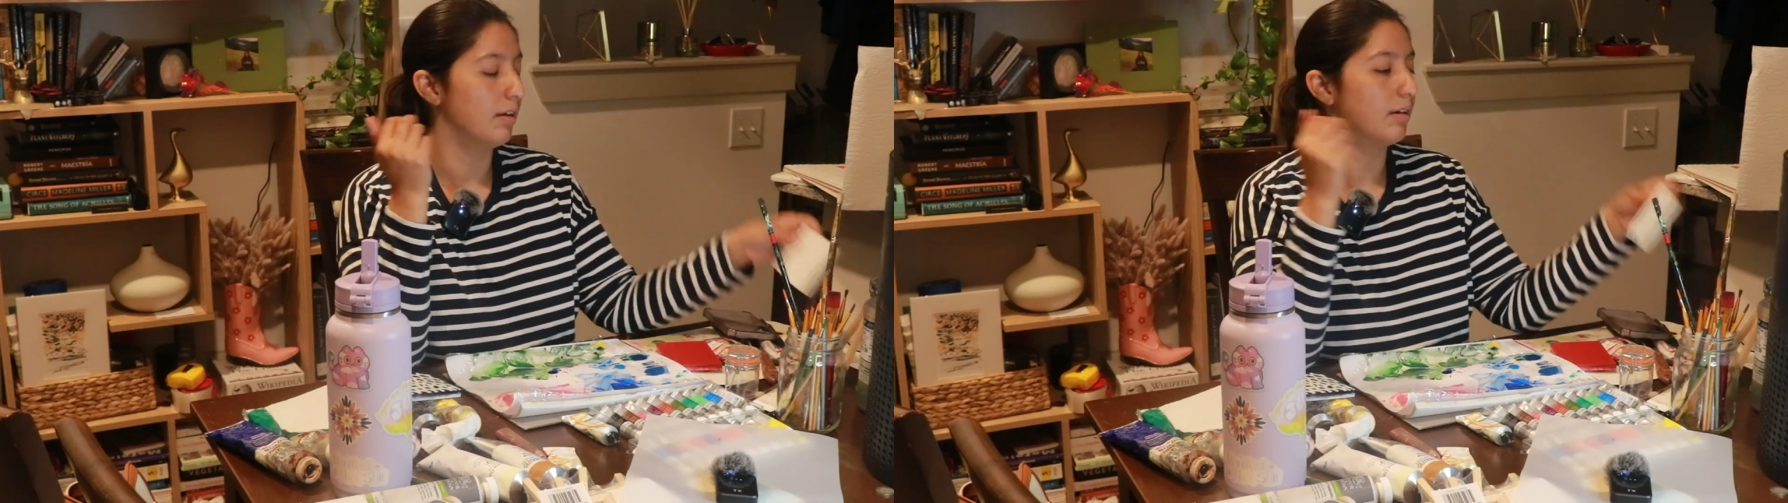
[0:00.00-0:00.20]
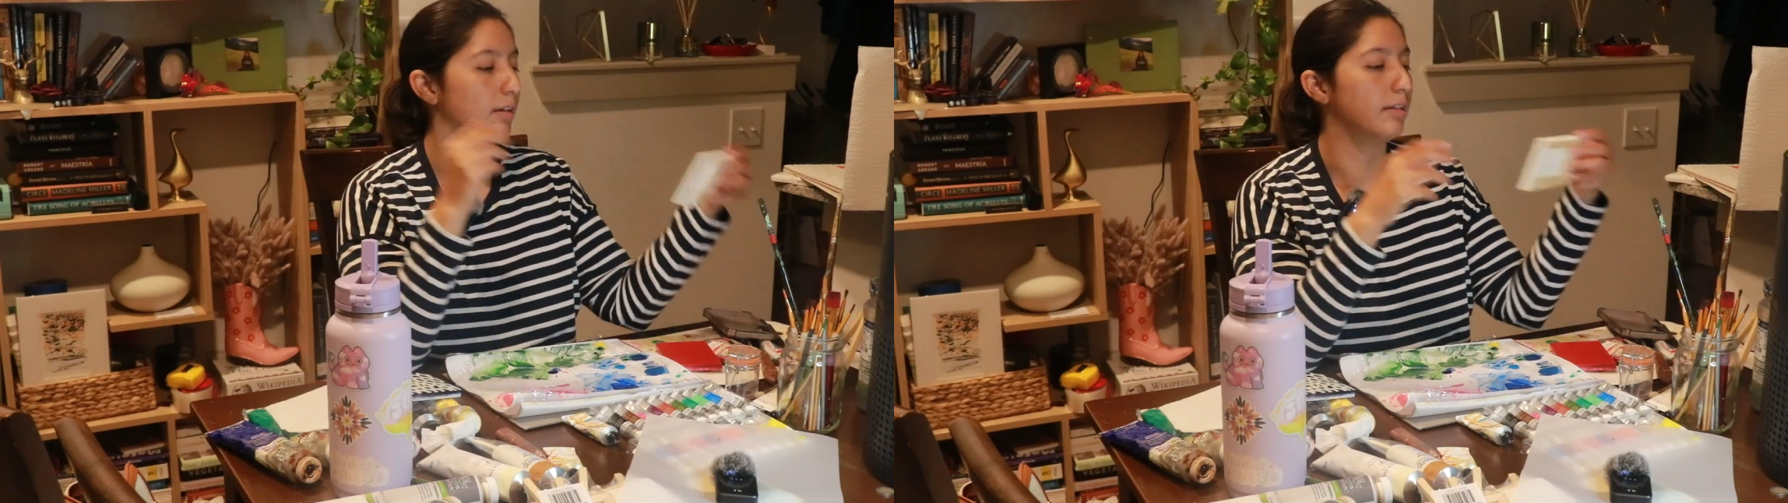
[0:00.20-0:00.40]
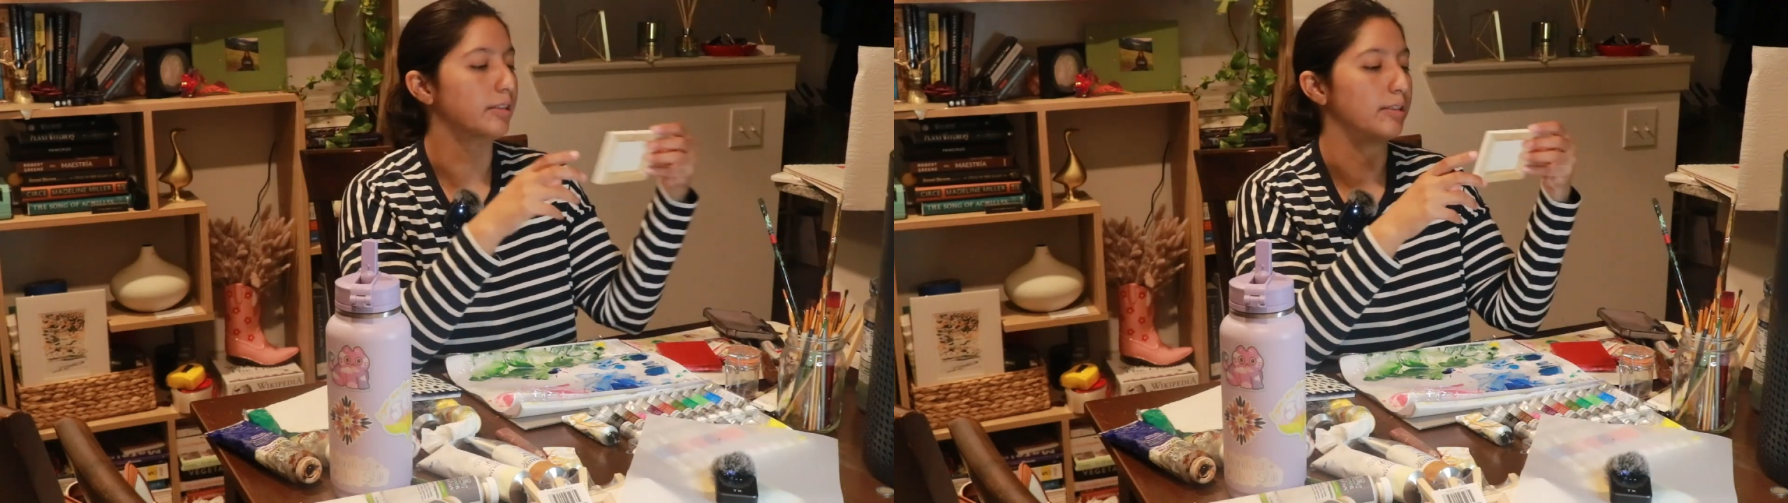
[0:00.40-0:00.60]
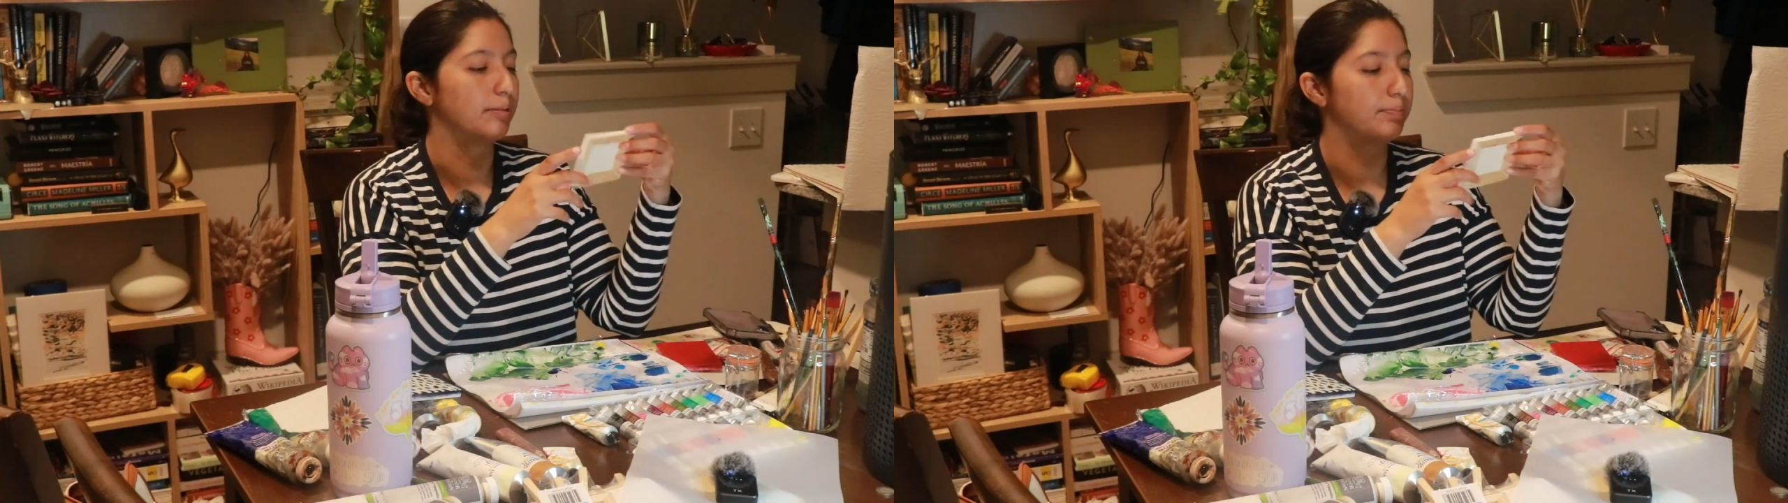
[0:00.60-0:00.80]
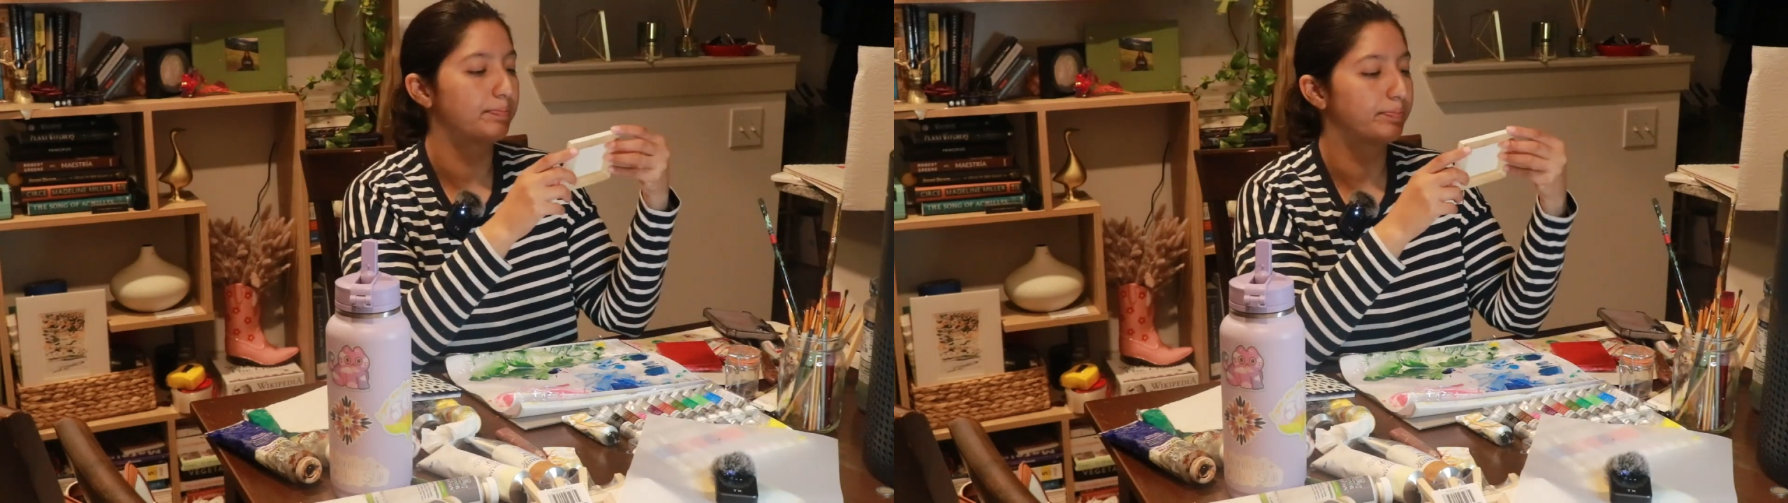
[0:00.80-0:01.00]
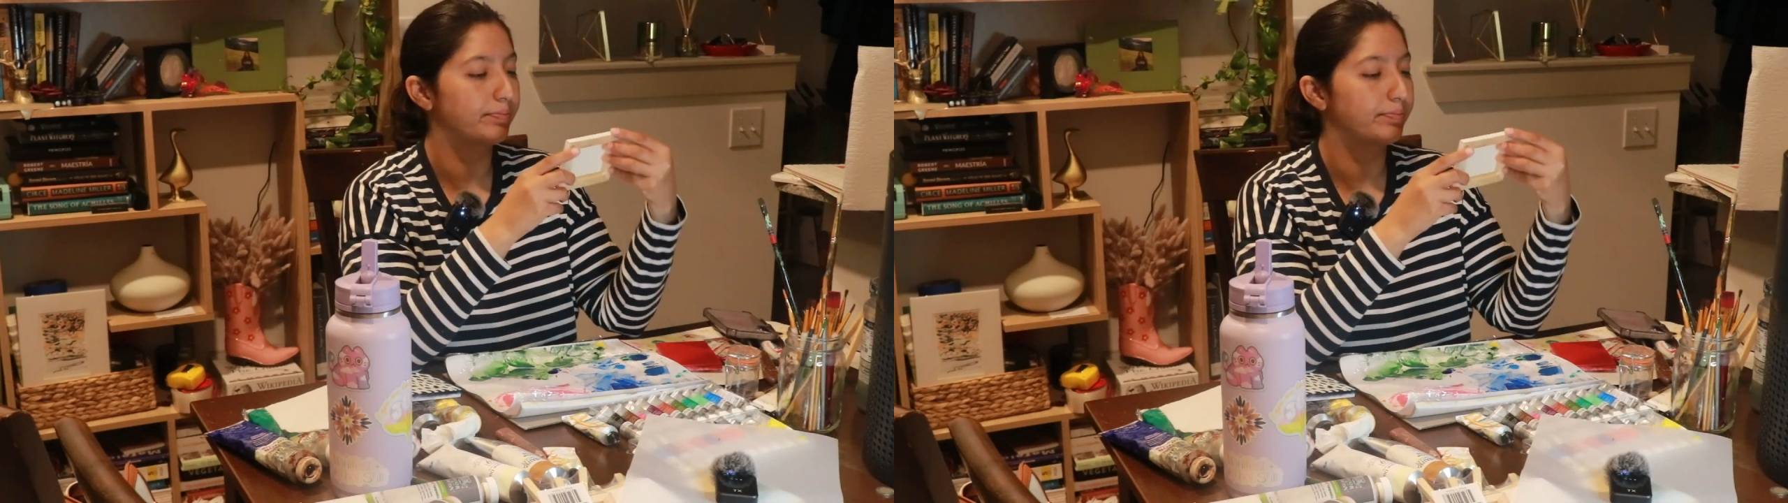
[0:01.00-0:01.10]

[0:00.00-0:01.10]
um